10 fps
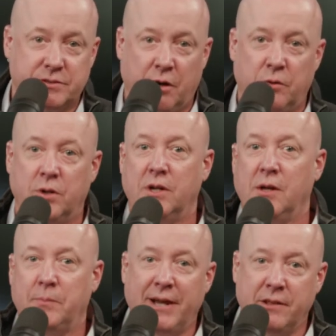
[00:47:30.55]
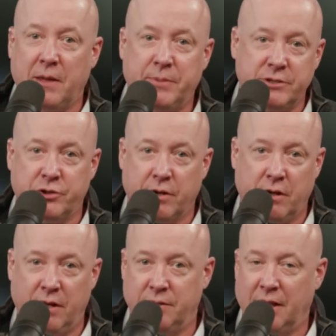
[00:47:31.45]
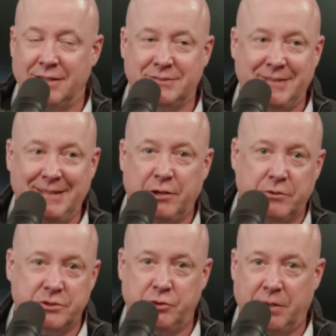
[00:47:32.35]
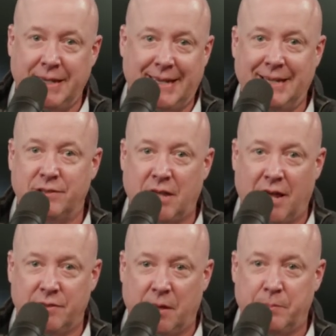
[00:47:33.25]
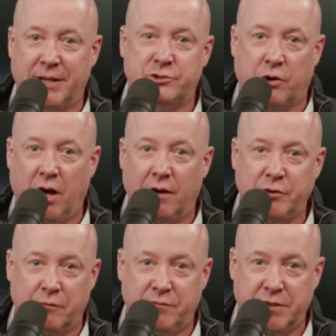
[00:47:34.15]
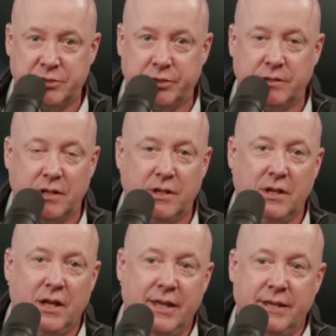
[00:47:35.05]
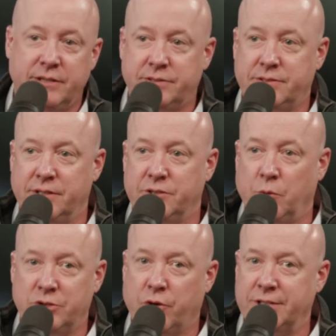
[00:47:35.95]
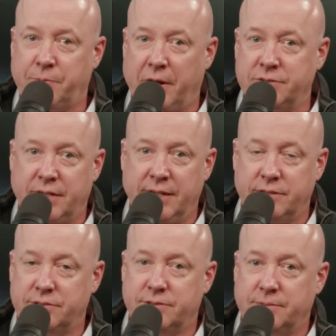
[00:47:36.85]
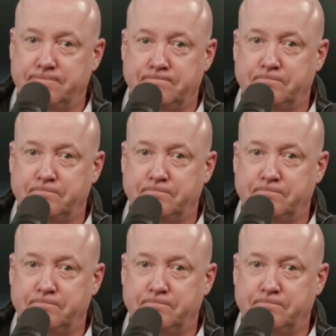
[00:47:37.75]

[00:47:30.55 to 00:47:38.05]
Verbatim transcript: So painting that picture and as detailed as you can get that that picture of your vision is is what transparency is.